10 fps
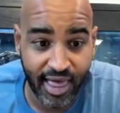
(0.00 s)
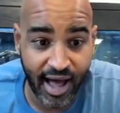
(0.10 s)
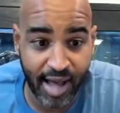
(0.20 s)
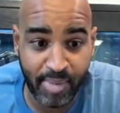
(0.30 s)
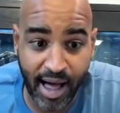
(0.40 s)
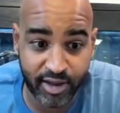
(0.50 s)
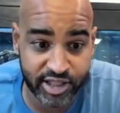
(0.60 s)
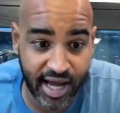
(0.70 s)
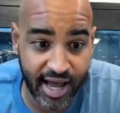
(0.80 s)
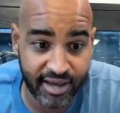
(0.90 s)
I
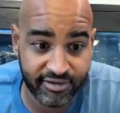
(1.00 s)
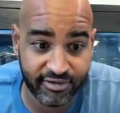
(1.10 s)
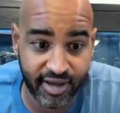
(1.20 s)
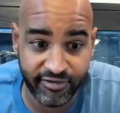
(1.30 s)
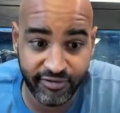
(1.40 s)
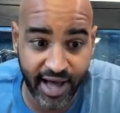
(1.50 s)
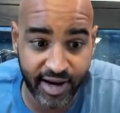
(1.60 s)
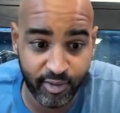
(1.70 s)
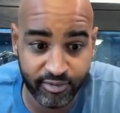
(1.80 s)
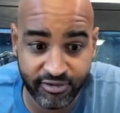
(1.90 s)
apologize if I
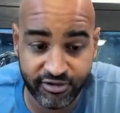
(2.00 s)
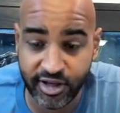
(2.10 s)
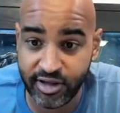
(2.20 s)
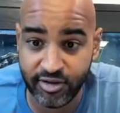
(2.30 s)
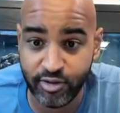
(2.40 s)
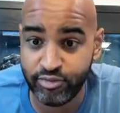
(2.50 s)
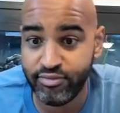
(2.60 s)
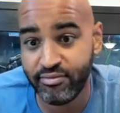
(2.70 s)
don't see you